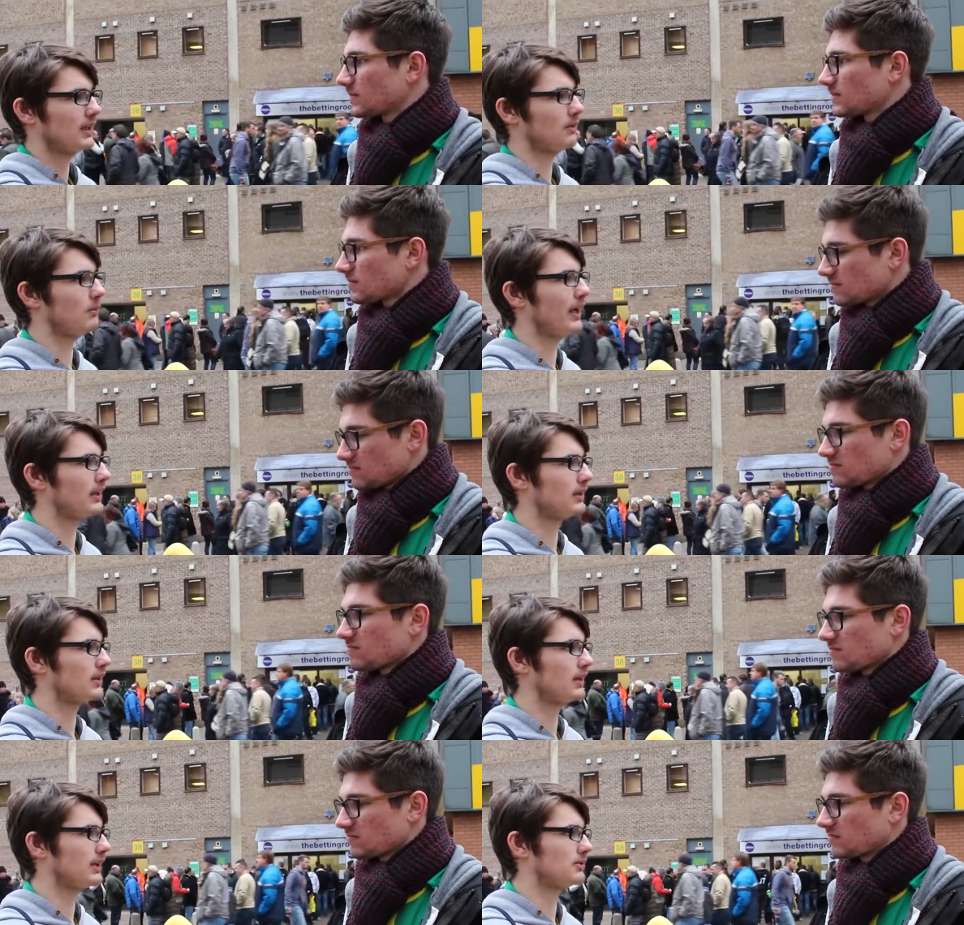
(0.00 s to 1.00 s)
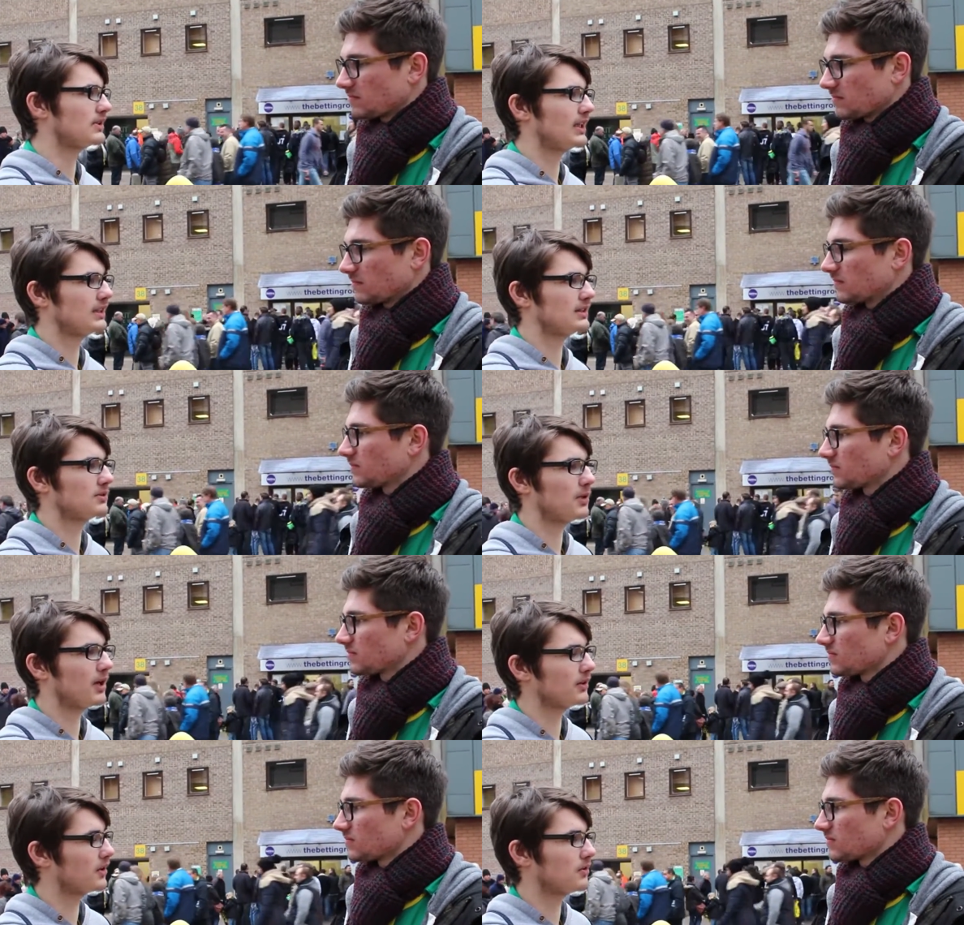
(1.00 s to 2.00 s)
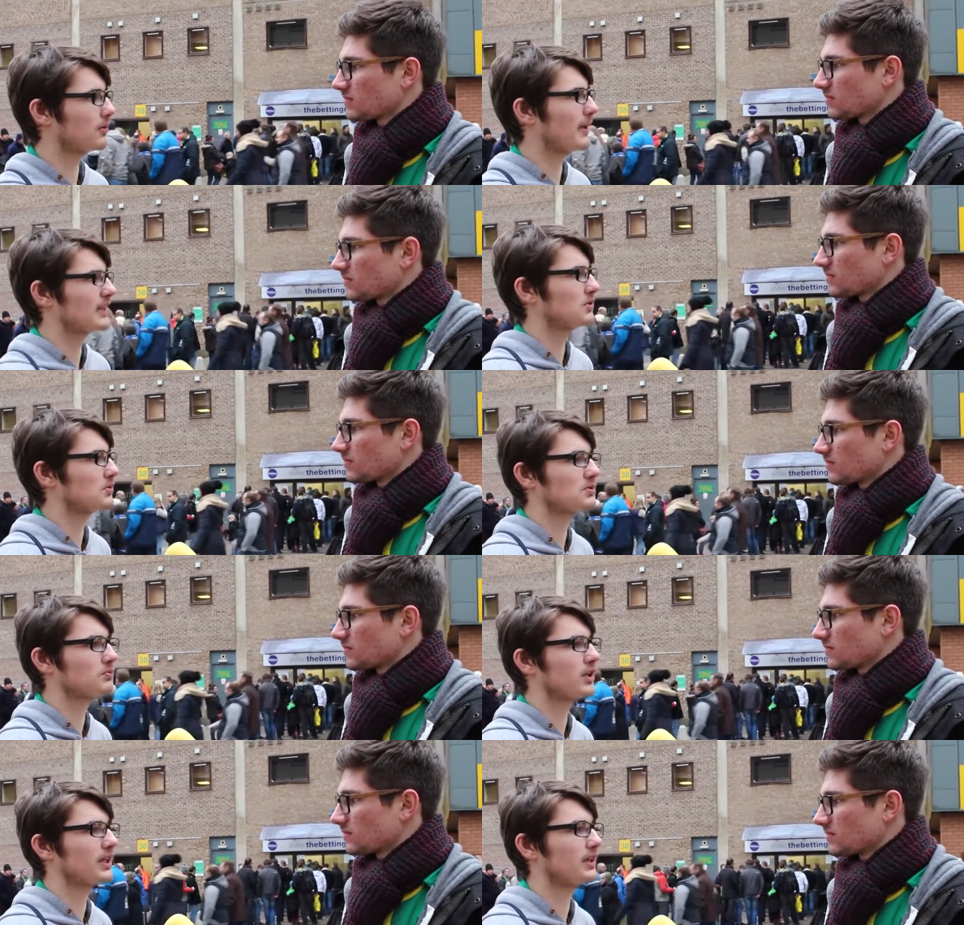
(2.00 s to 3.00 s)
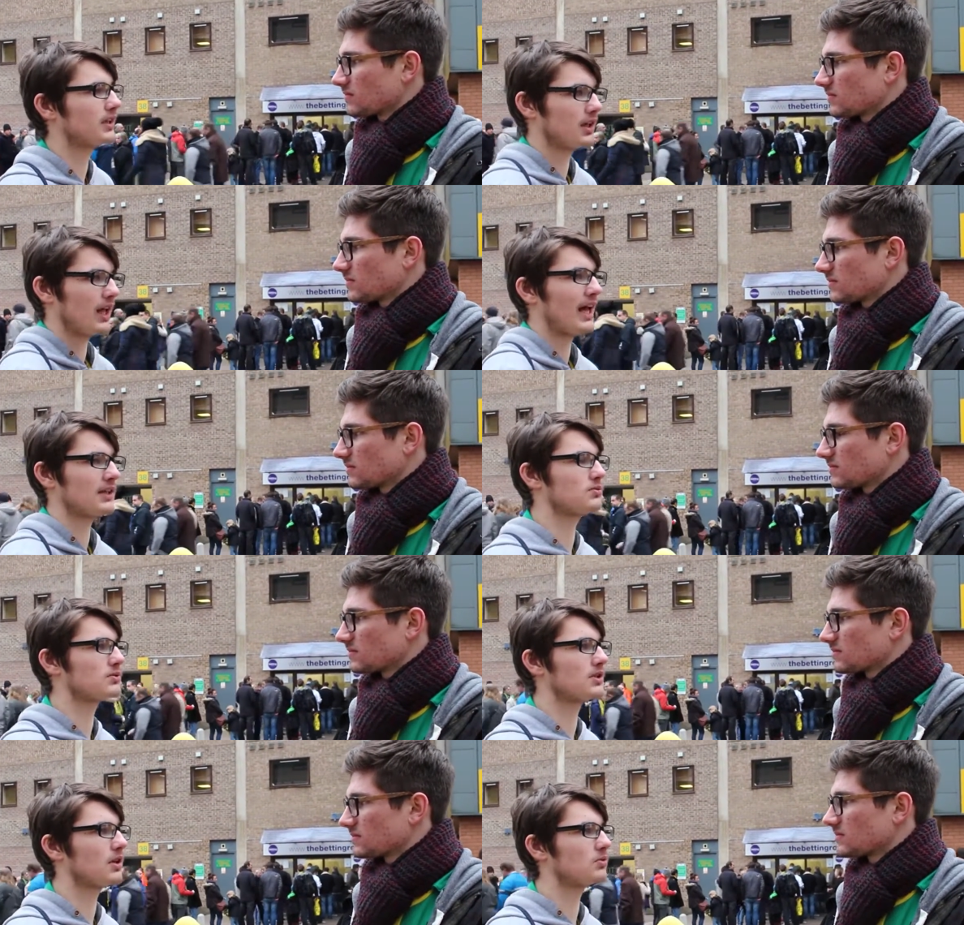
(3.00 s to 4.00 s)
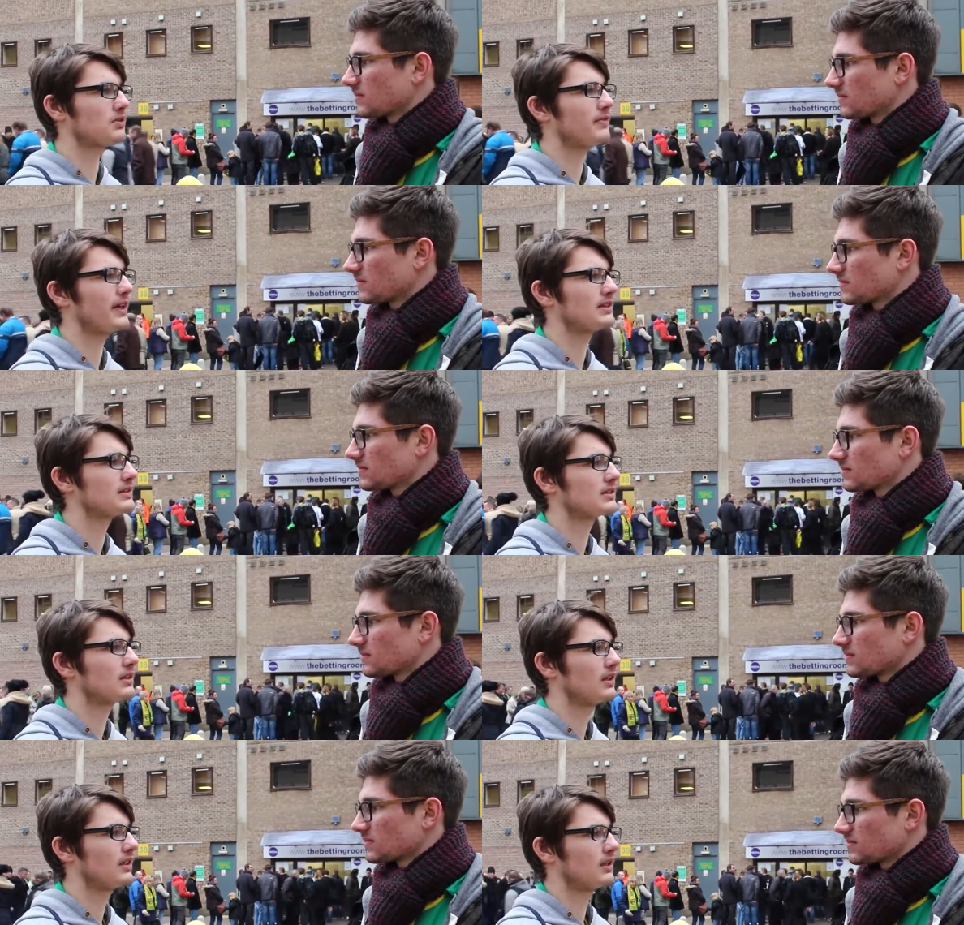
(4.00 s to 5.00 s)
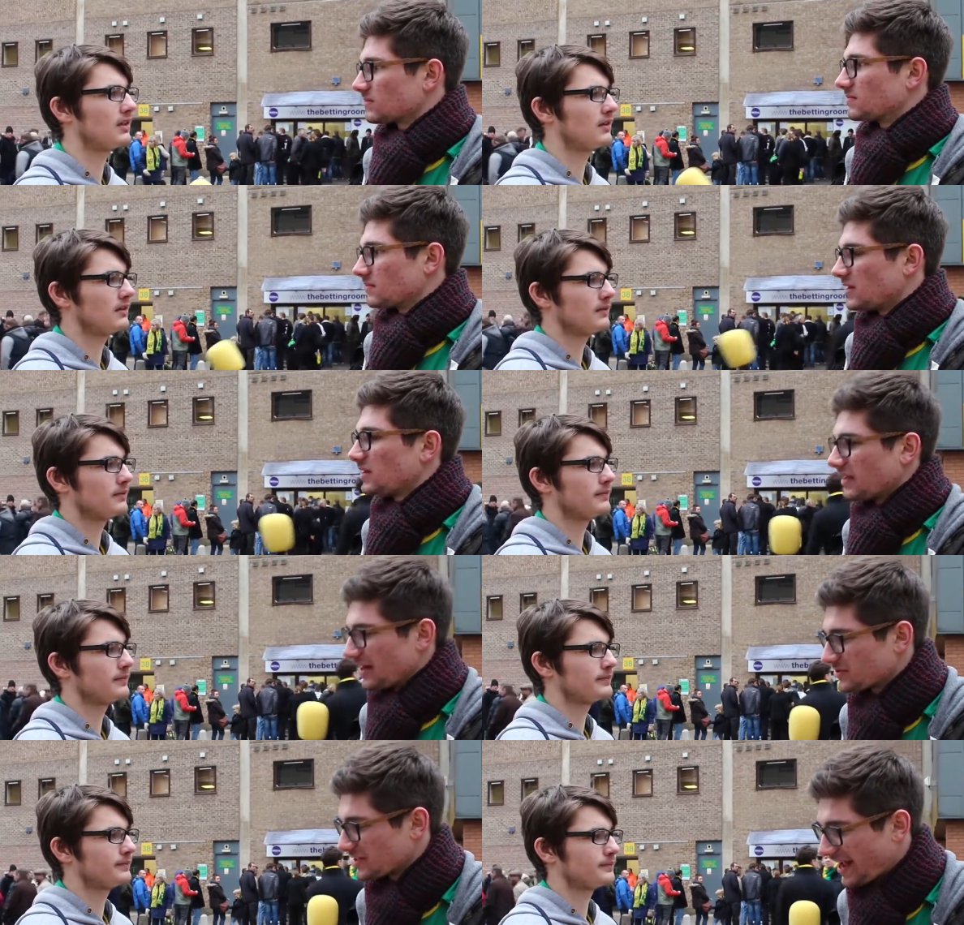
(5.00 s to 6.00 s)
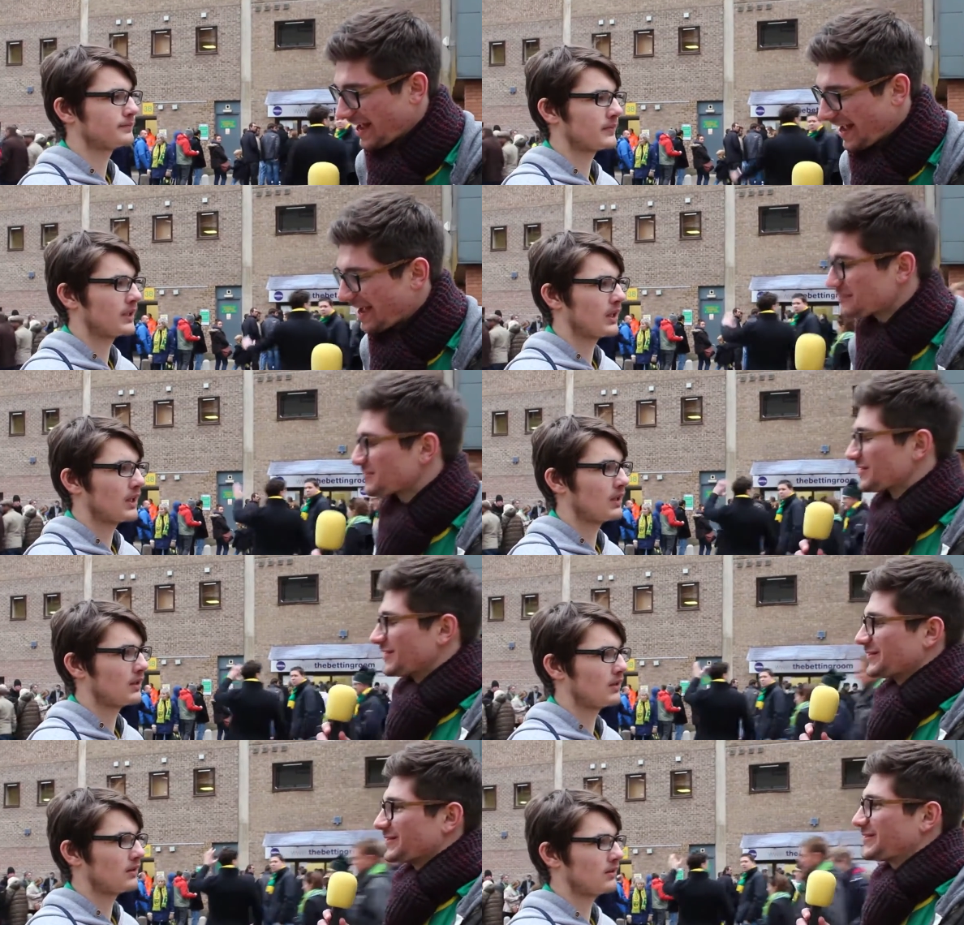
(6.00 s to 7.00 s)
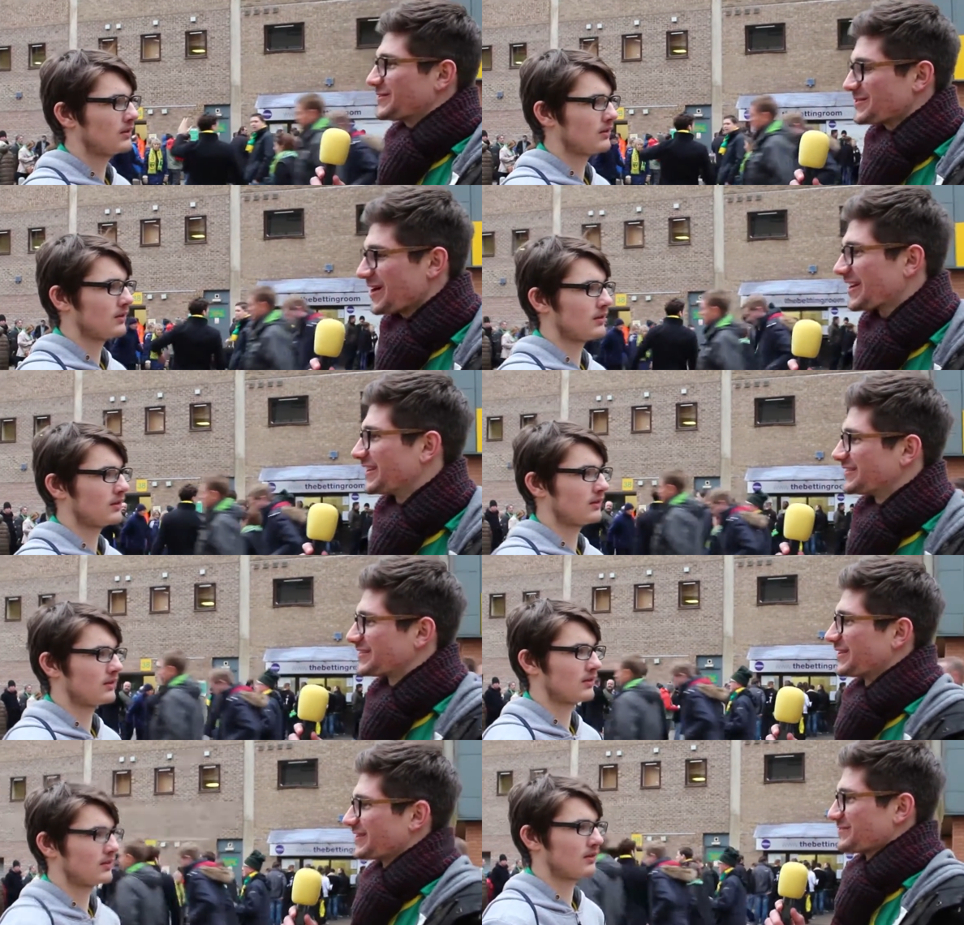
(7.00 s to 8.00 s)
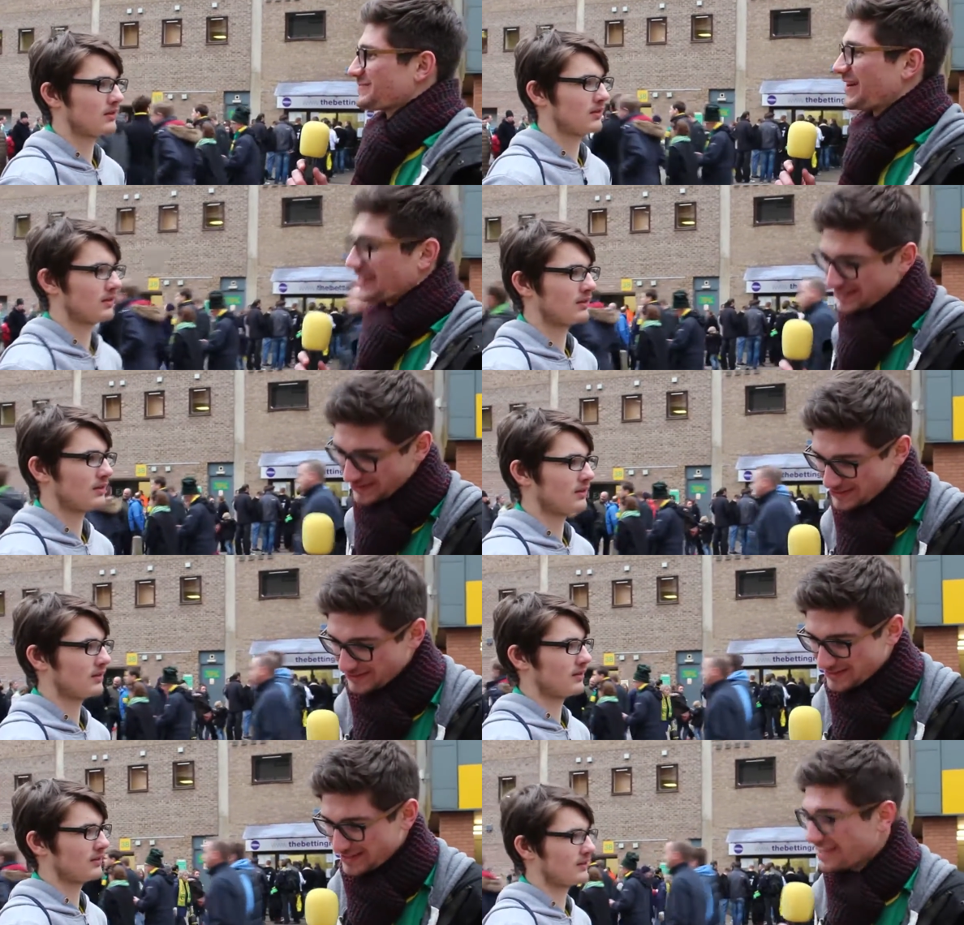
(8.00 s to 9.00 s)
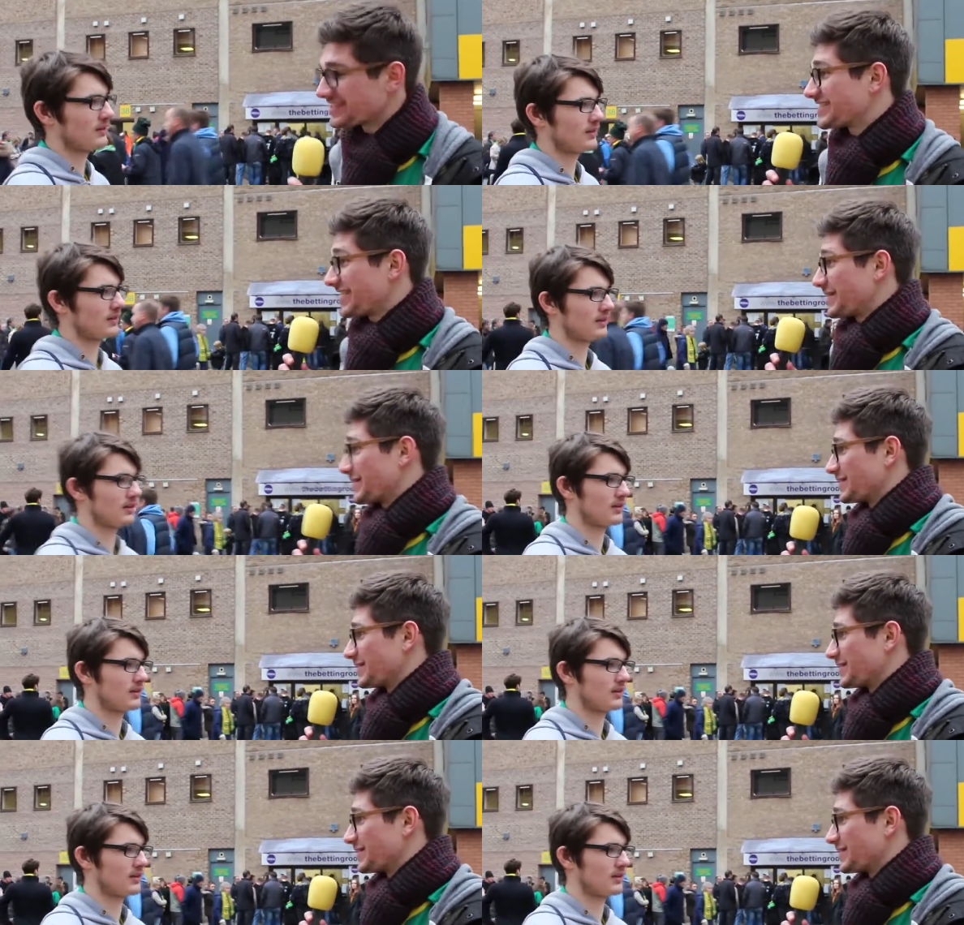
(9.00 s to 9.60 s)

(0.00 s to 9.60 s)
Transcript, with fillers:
Speaker 1: when he was needed as well, and I thought Bassong was brilliant, as was the whole defence.
Speaker 2: That was an absolute cracking strike from Bradley Johnson, wasn't it? That's his tenth of the